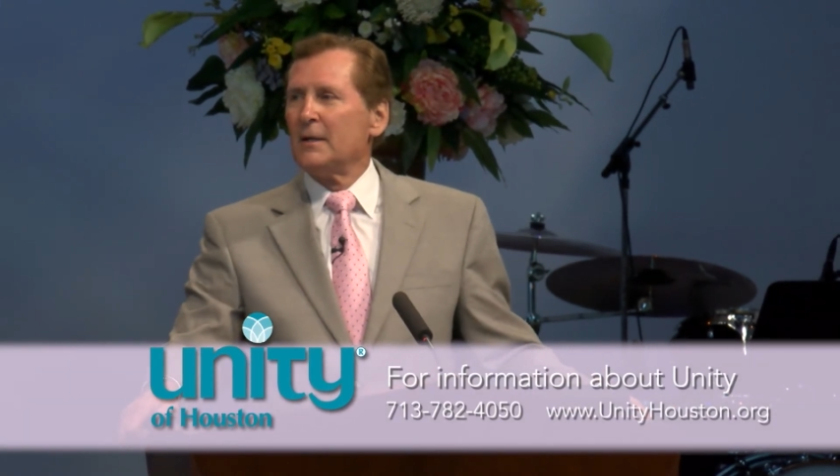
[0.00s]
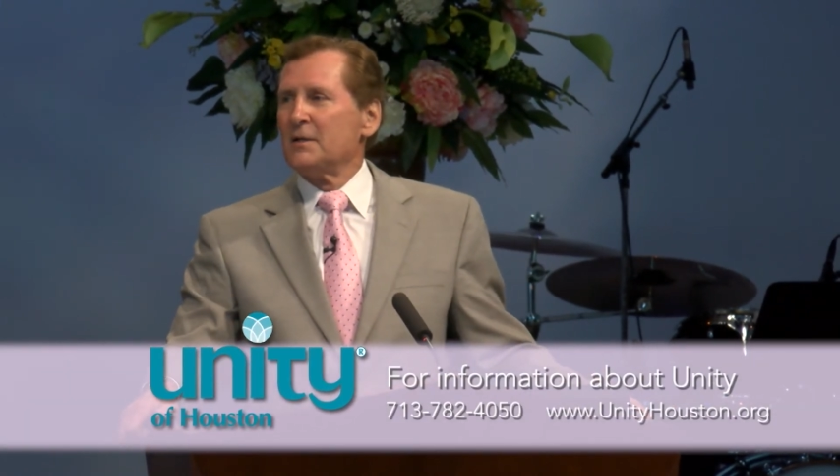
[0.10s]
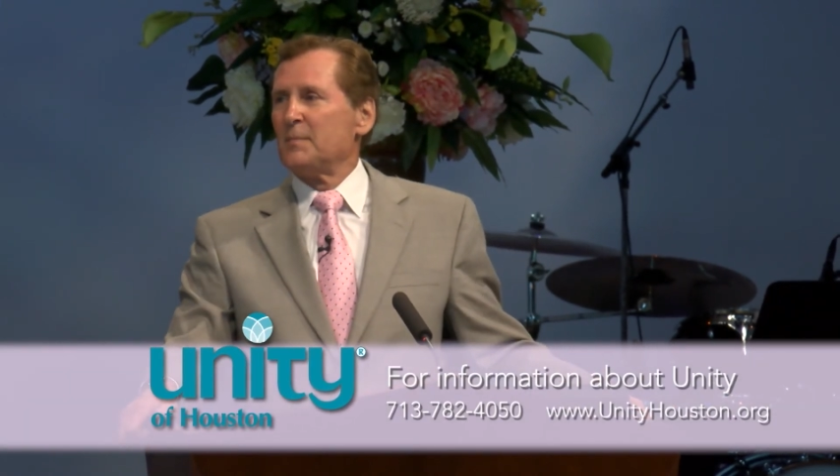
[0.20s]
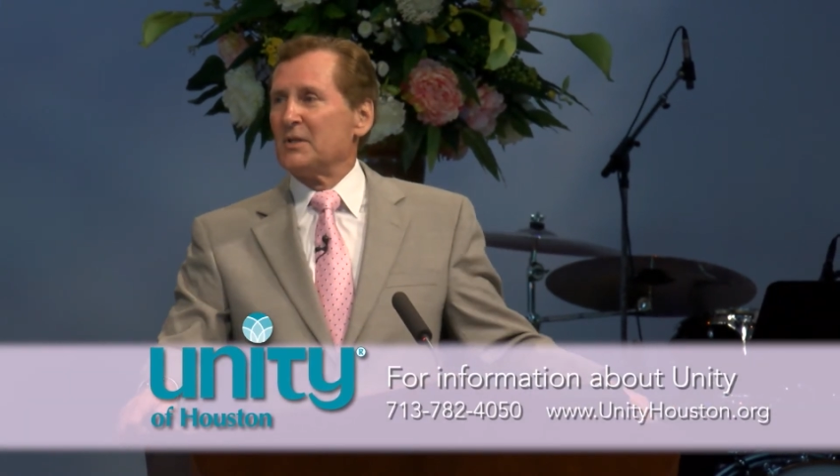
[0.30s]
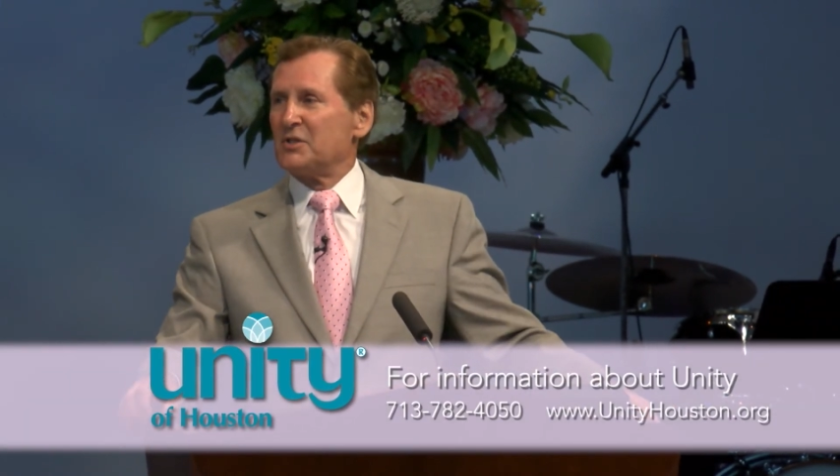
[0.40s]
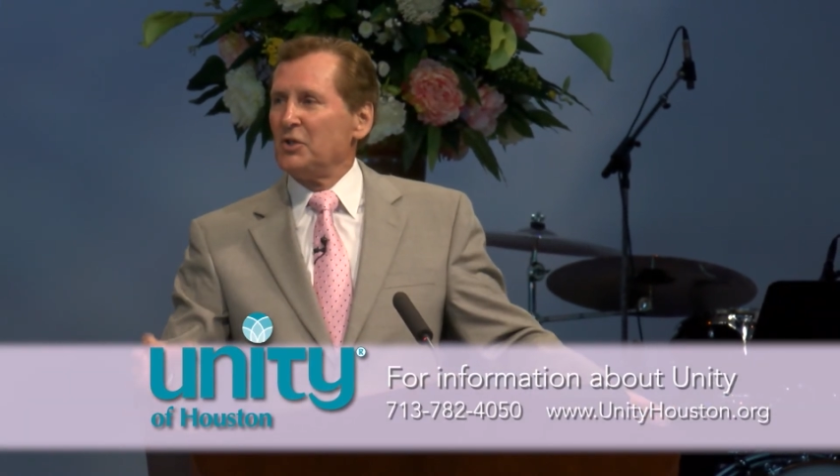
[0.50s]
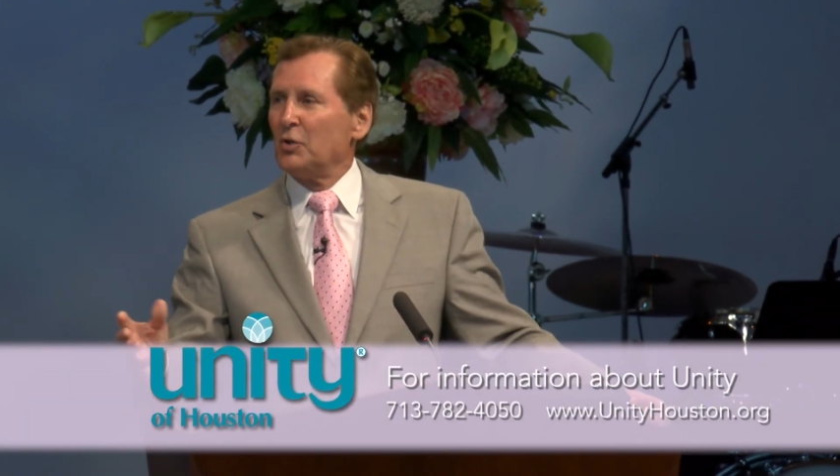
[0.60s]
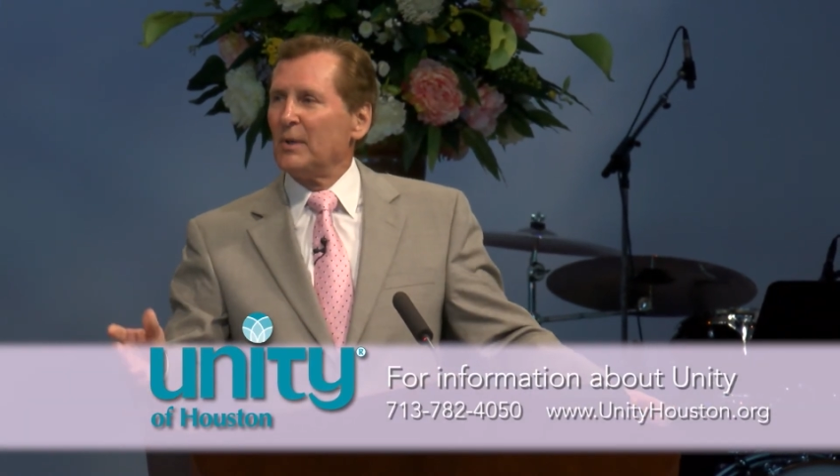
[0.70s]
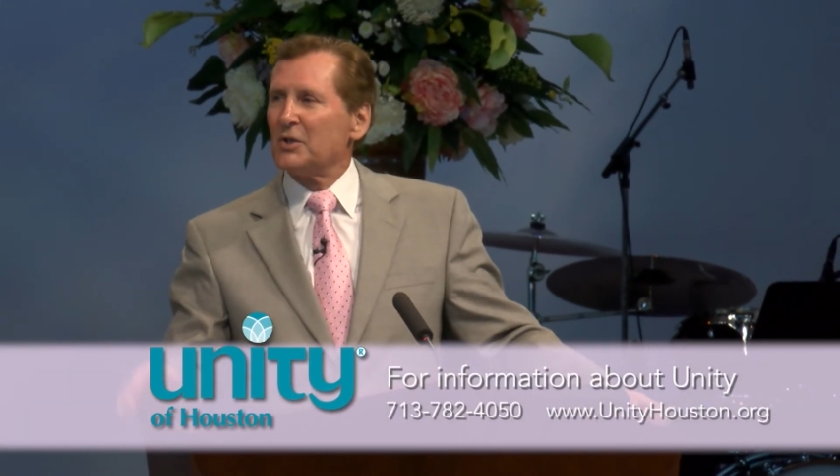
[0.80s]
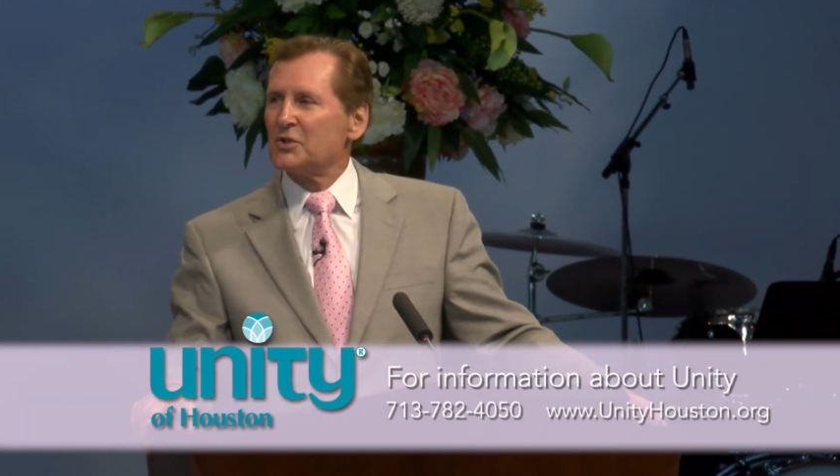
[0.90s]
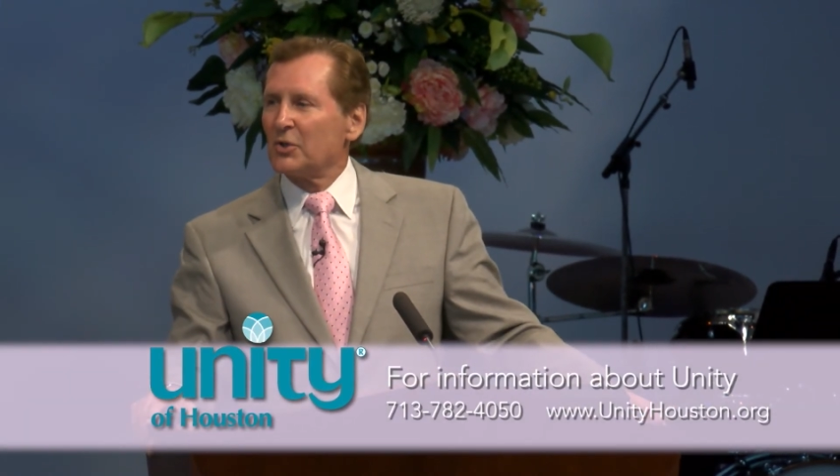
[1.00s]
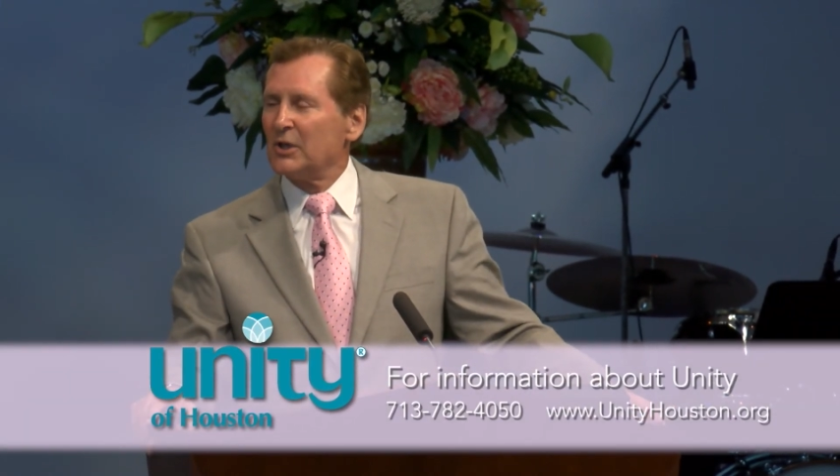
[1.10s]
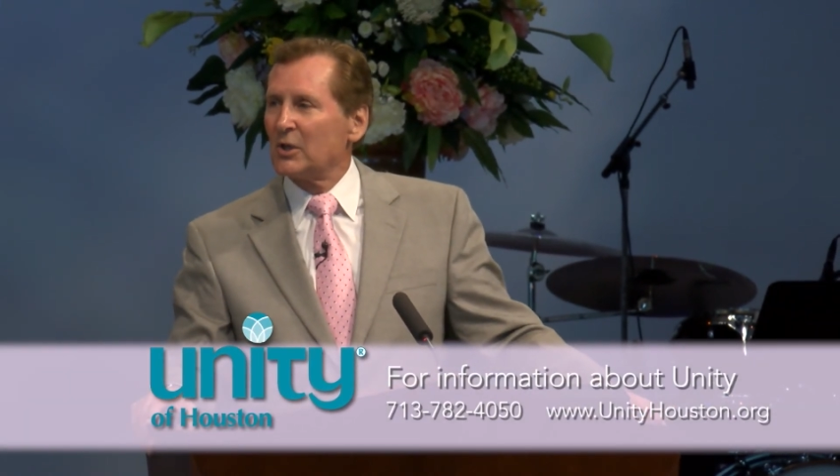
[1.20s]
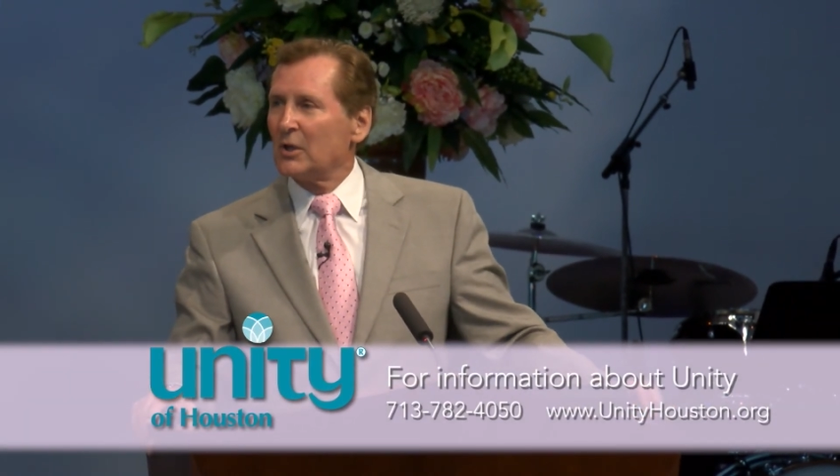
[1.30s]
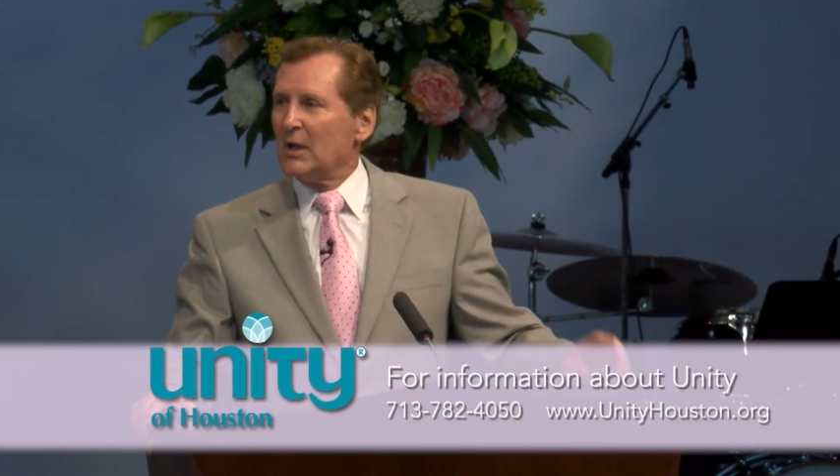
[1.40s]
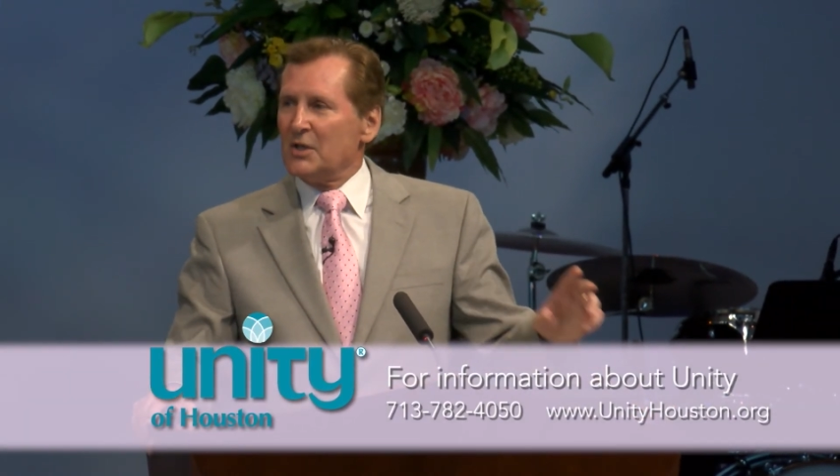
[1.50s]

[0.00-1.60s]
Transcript: He's been senior minister here.